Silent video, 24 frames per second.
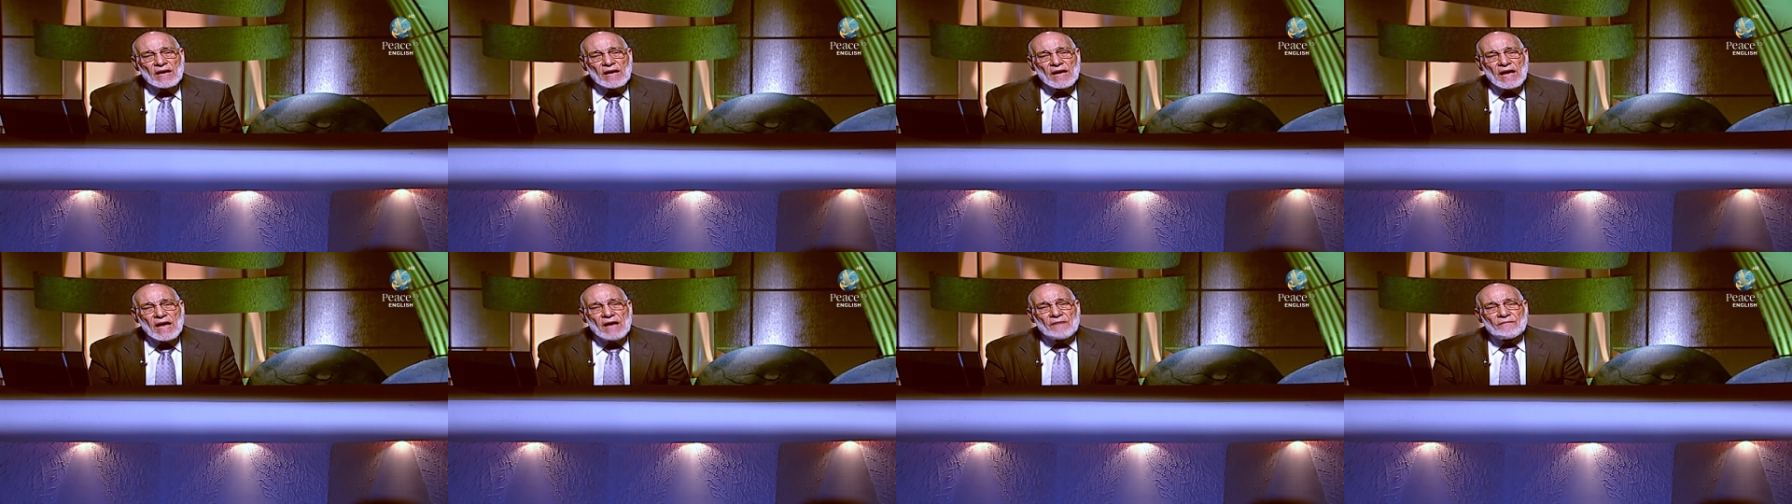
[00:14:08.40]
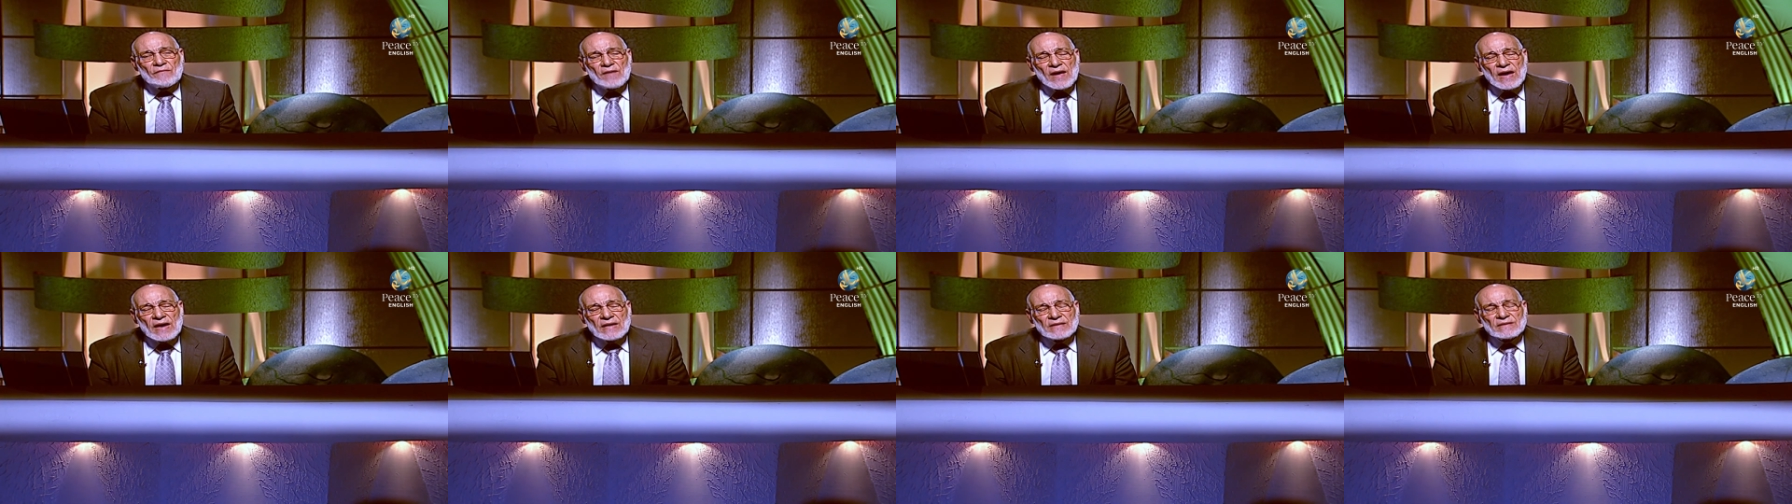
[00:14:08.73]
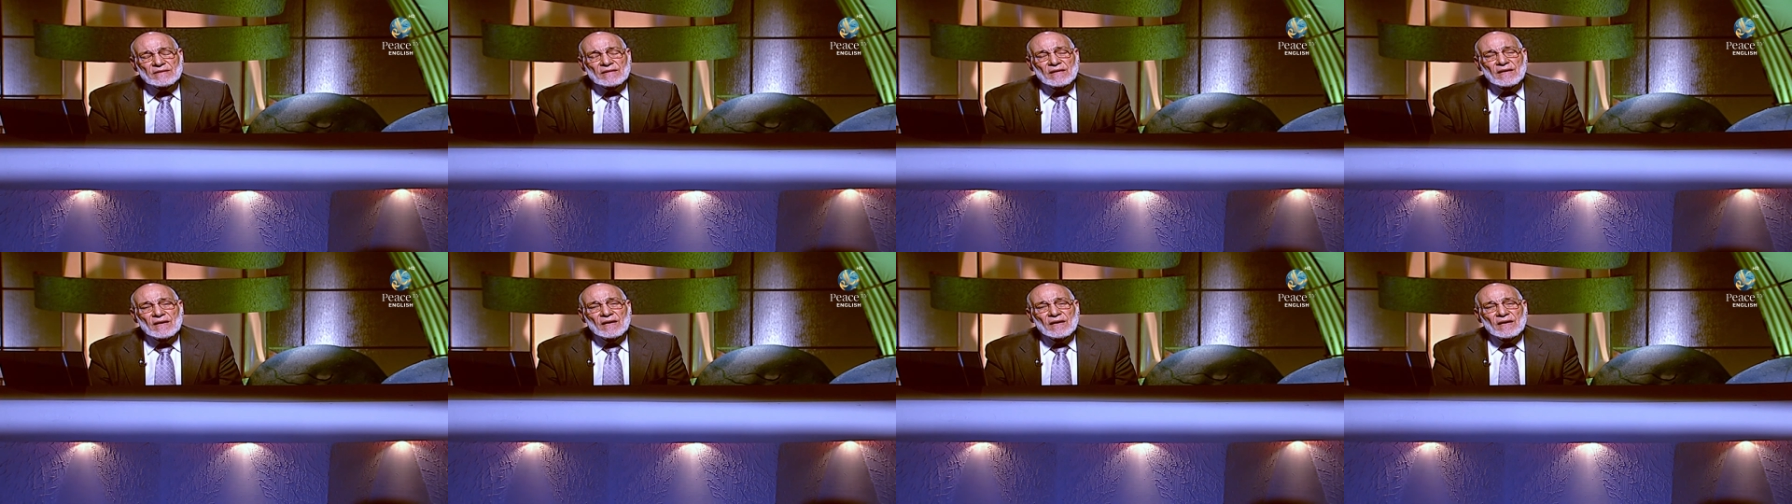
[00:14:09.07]
a
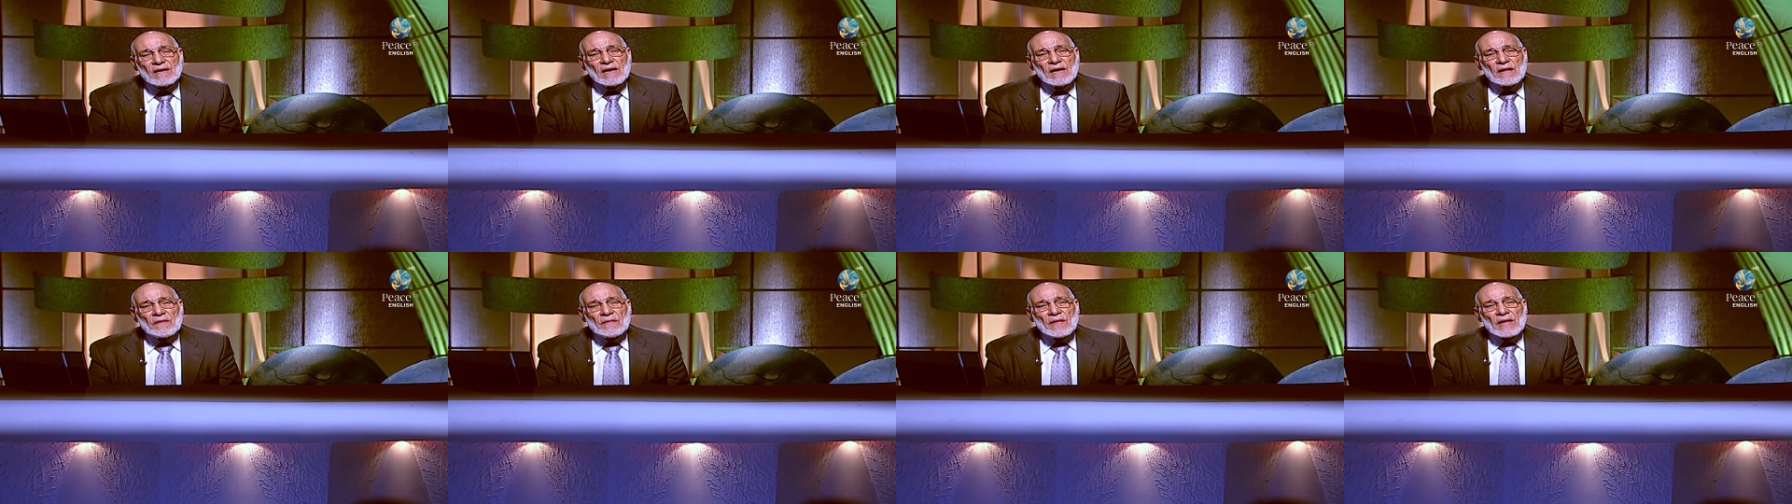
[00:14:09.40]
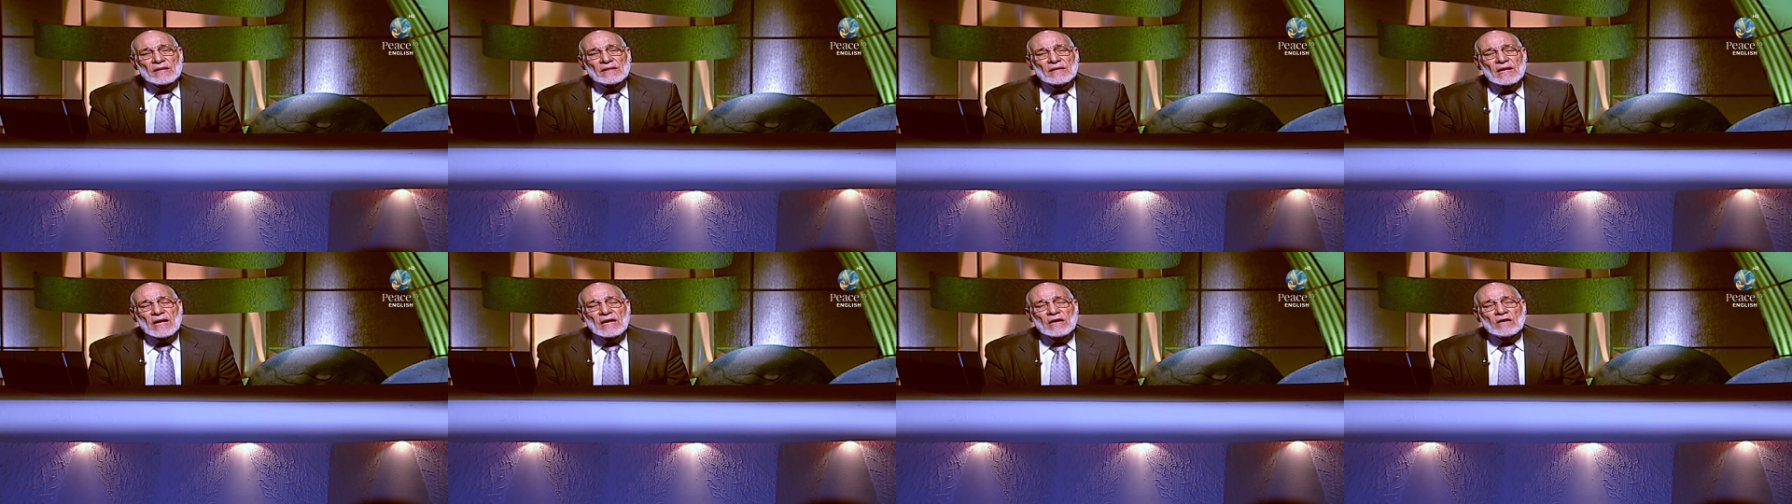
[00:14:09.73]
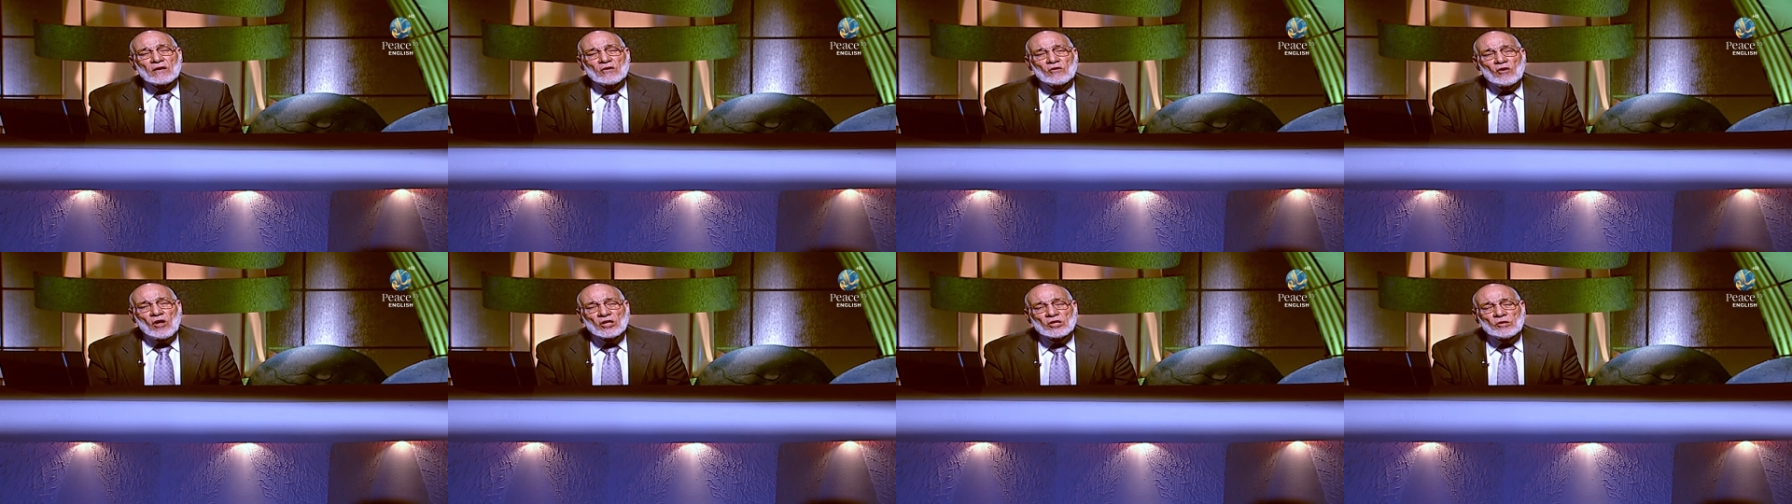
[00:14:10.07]
fact that
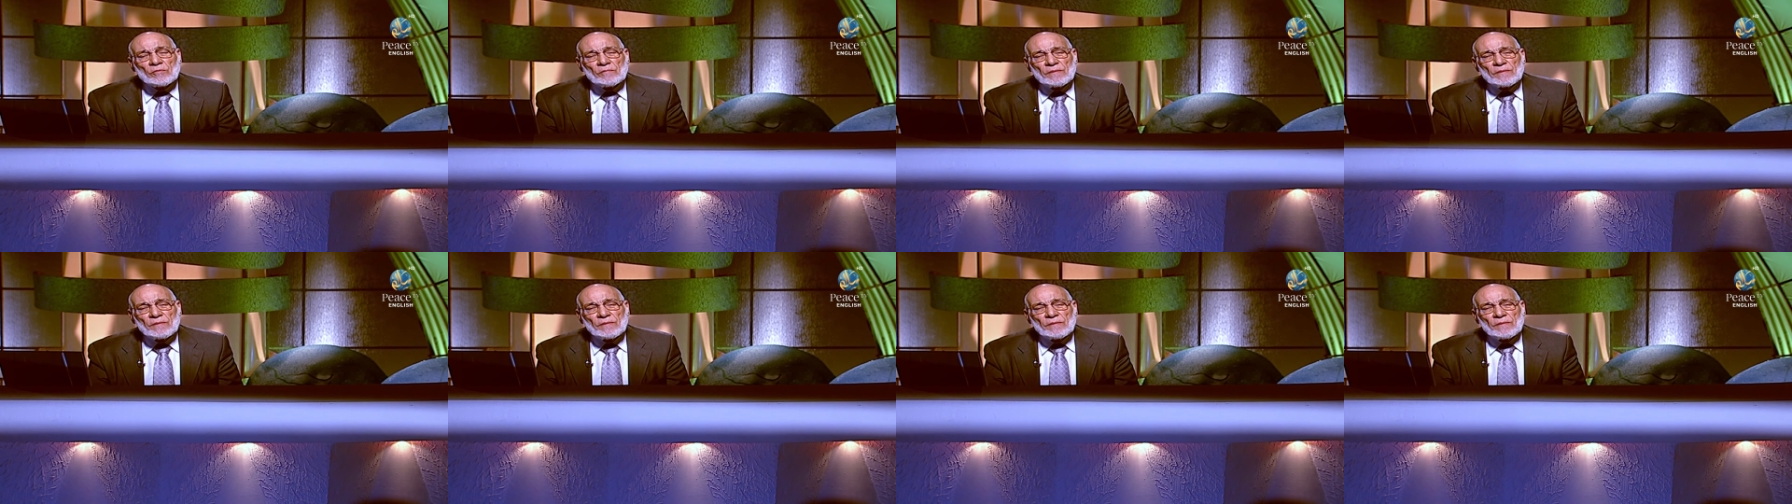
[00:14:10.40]
cannot